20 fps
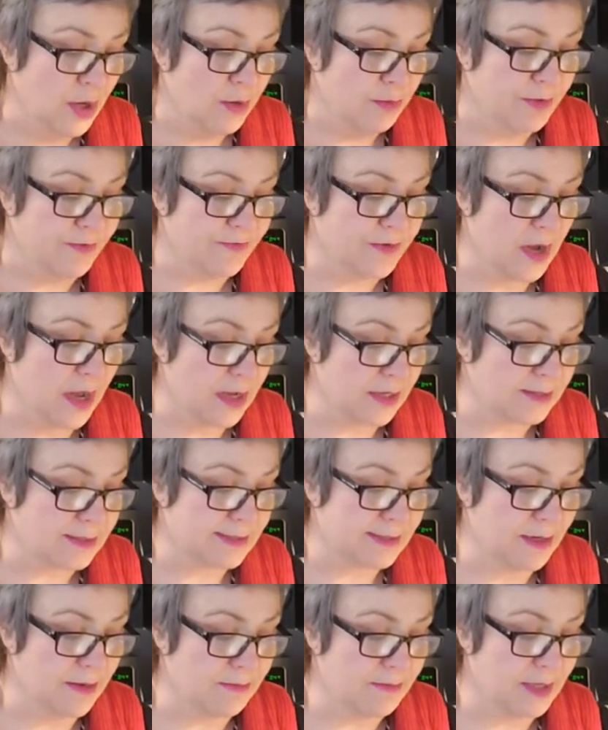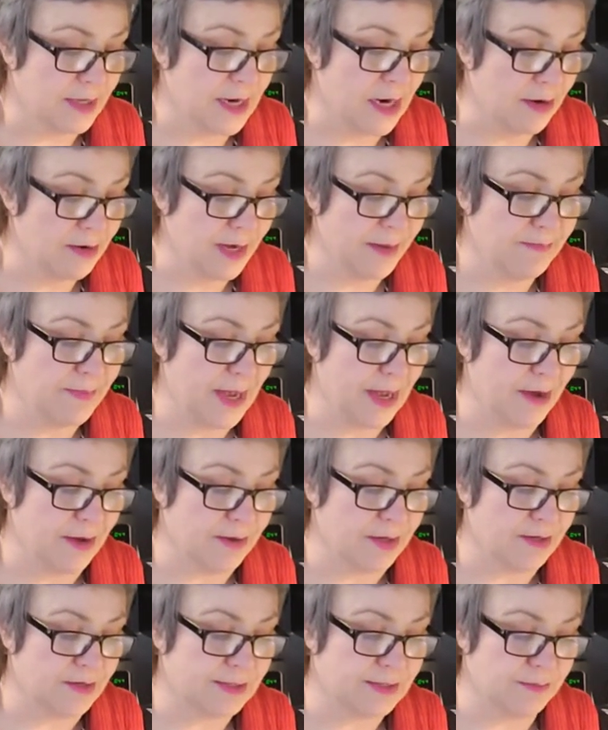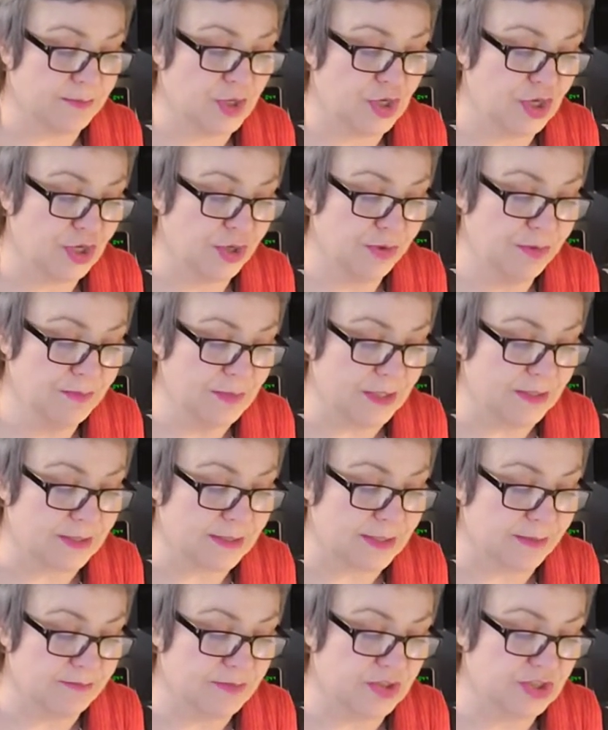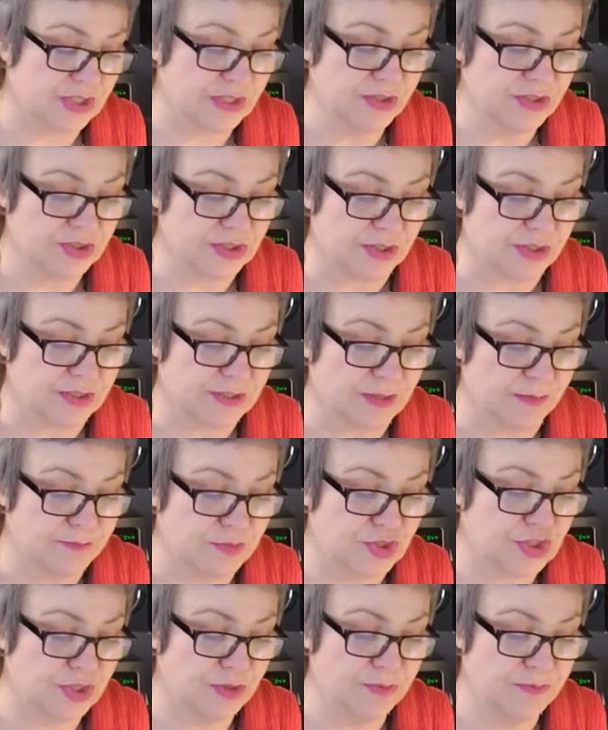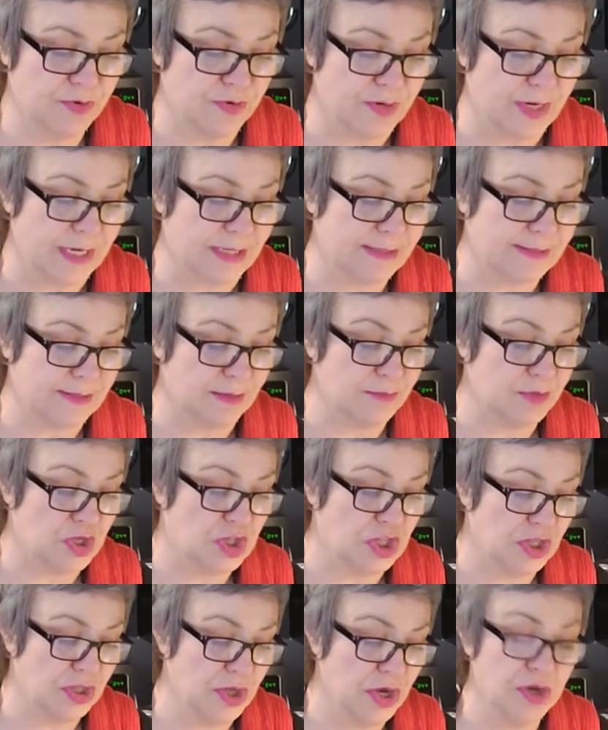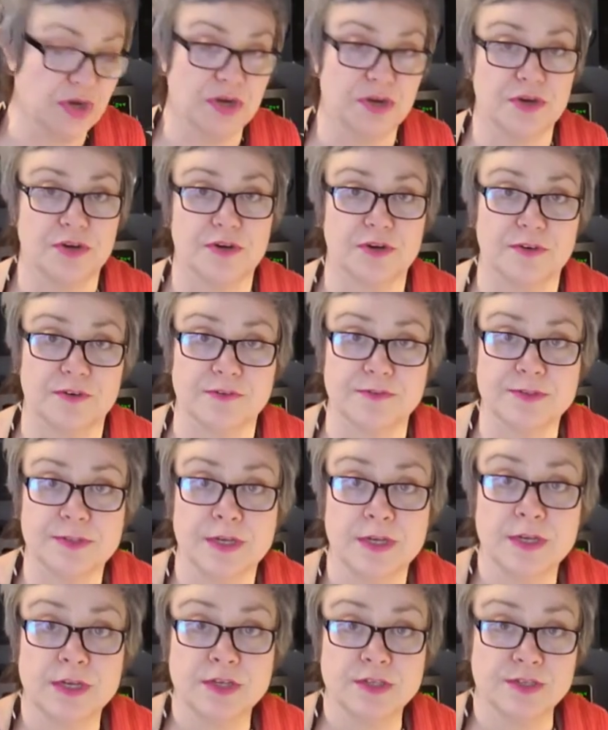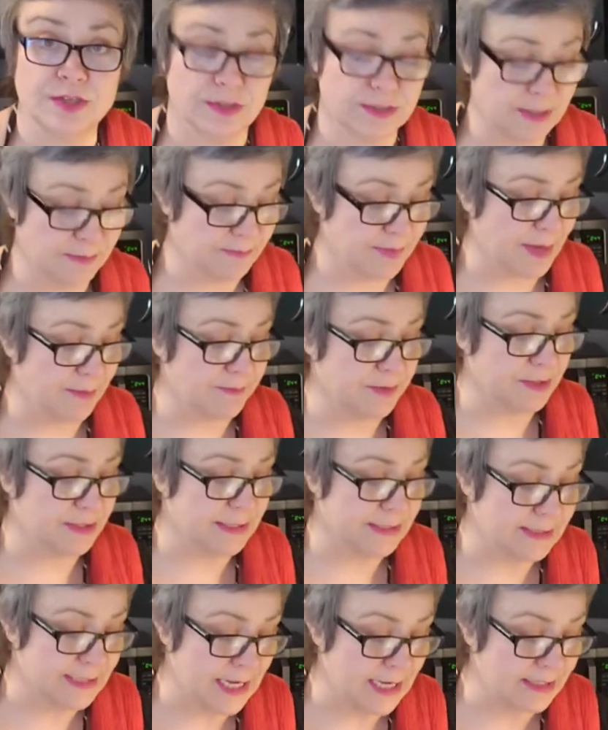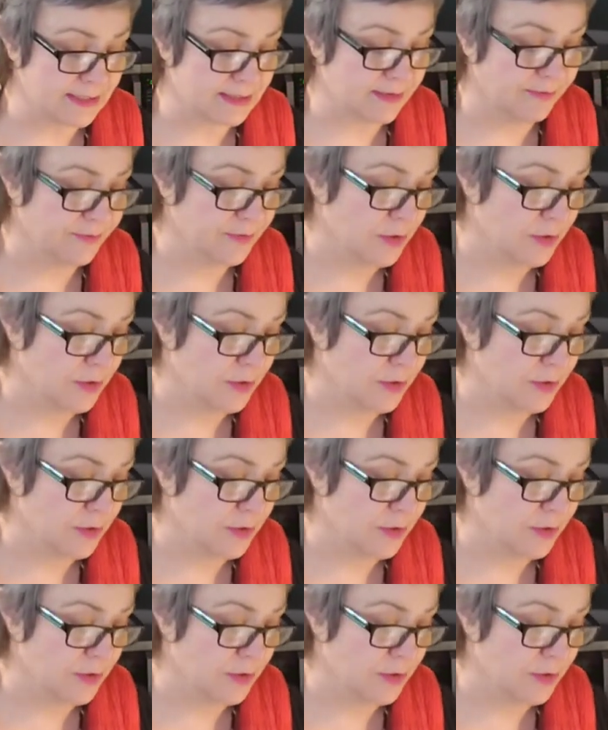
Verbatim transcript: We've got some curry powder, some cumin, some ginger, some turmeric, some cloves, Salt and pepper to taste, of